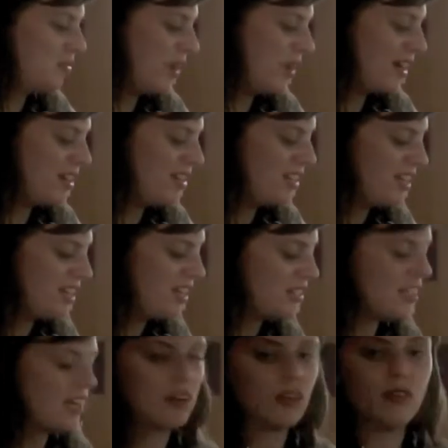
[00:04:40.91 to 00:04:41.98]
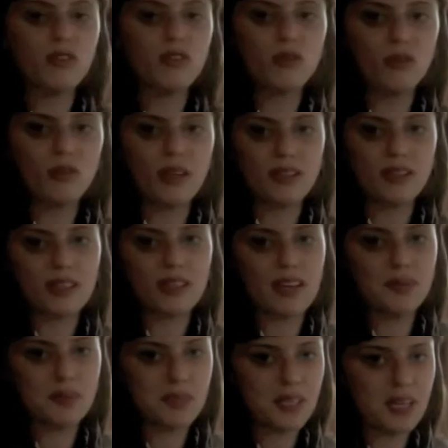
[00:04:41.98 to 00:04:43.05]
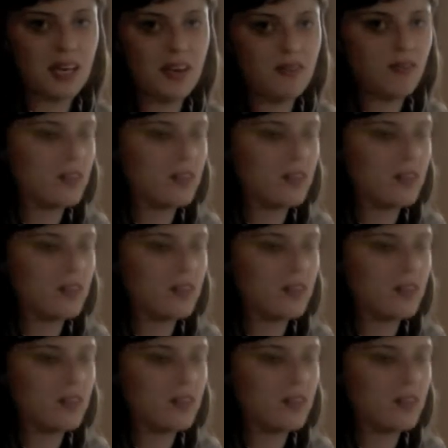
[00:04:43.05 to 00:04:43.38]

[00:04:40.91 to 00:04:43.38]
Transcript: read A Tale of Two Landscapes and